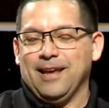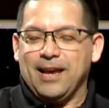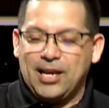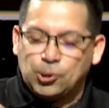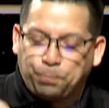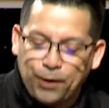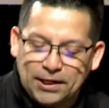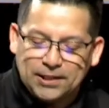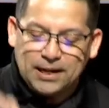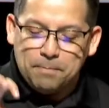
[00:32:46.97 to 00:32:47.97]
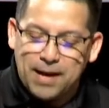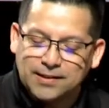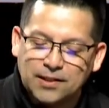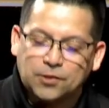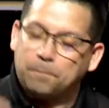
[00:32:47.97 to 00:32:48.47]
He's preaching a
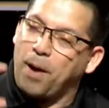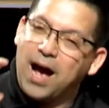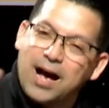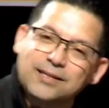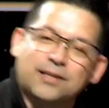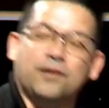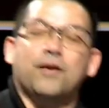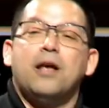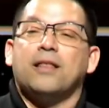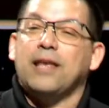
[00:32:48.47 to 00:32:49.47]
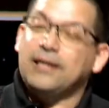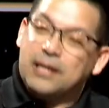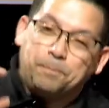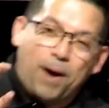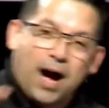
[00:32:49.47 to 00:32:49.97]
message of positive, thinking
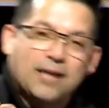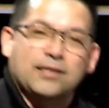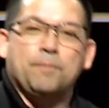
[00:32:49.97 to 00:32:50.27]
positive